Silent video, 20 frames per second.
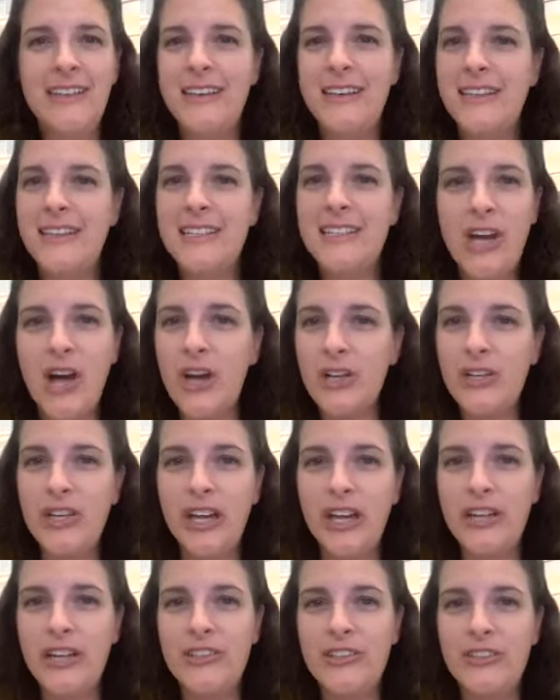the dog
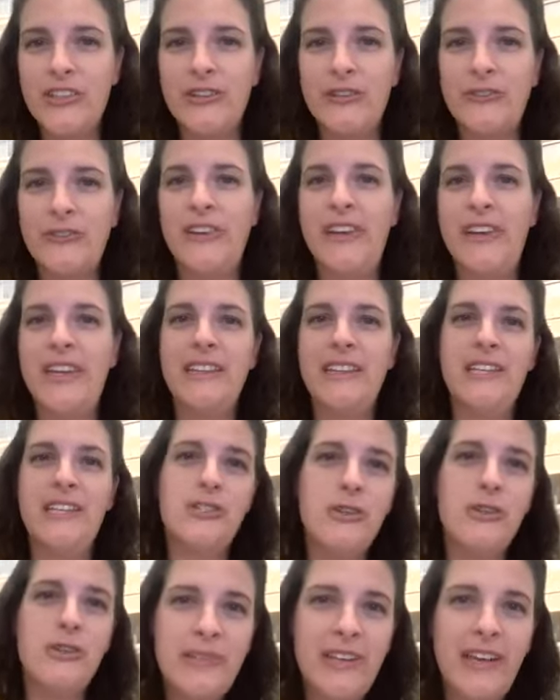got under their feet and they
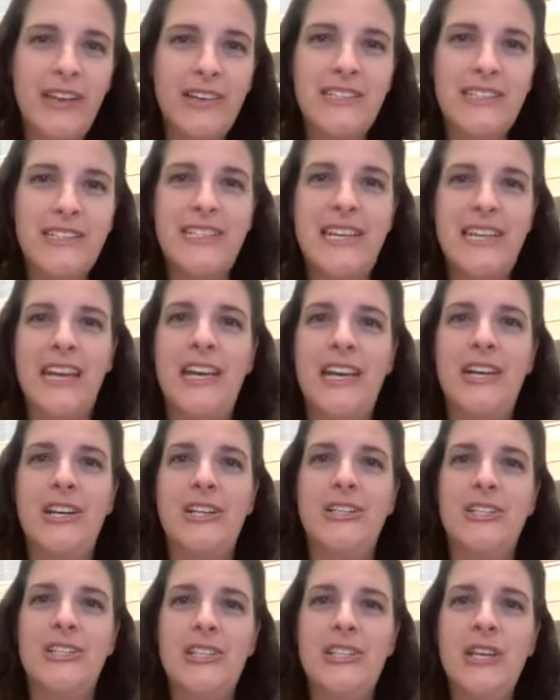tripped down the
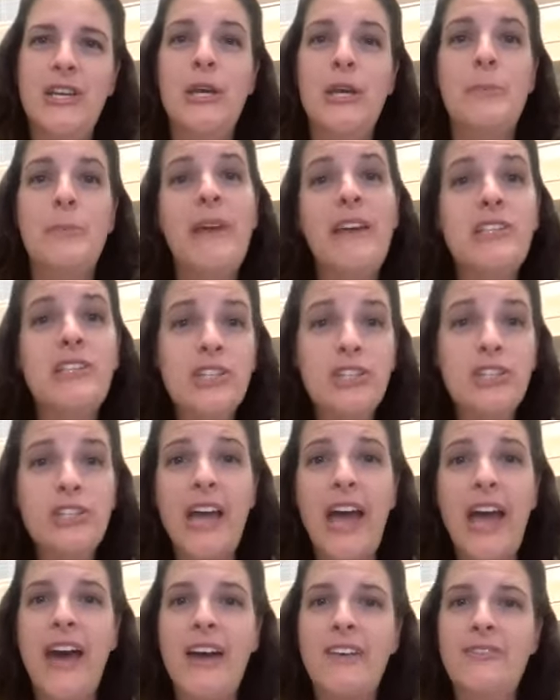stairs. Make sure you
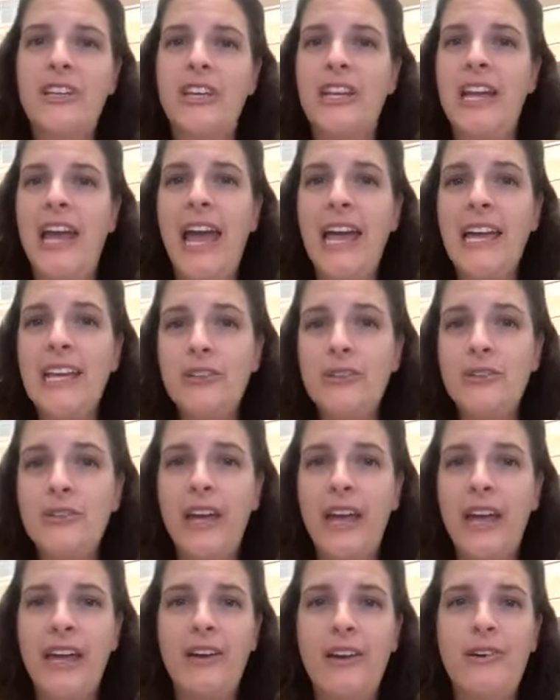have a good handle to
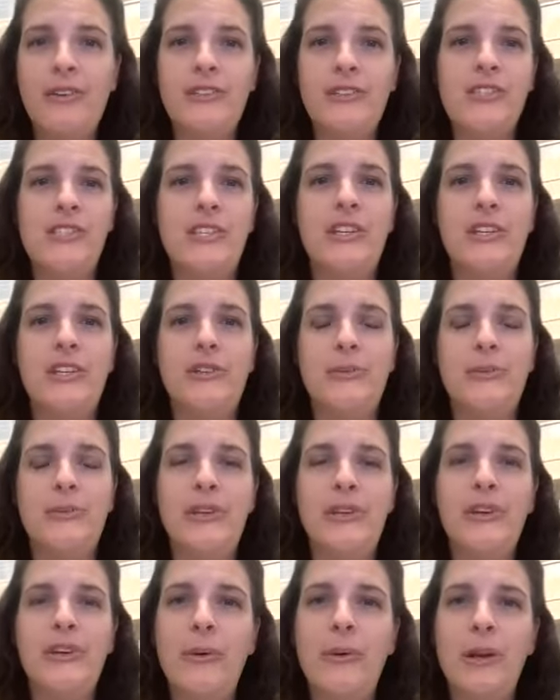hang on to when
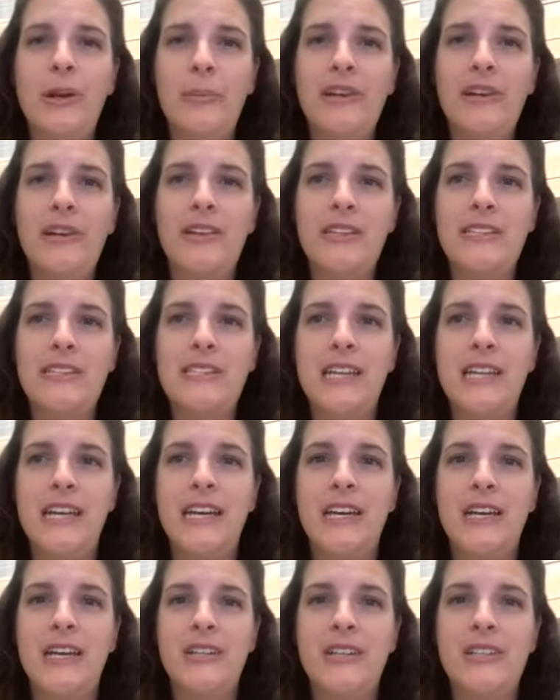you're going up and down the
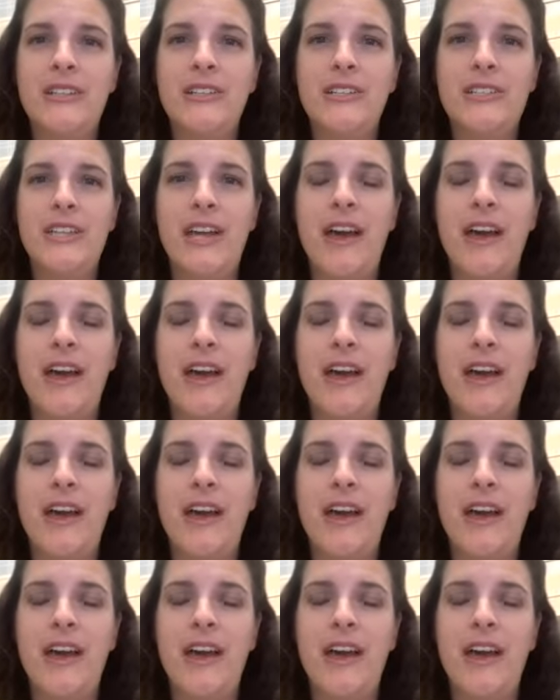stairs.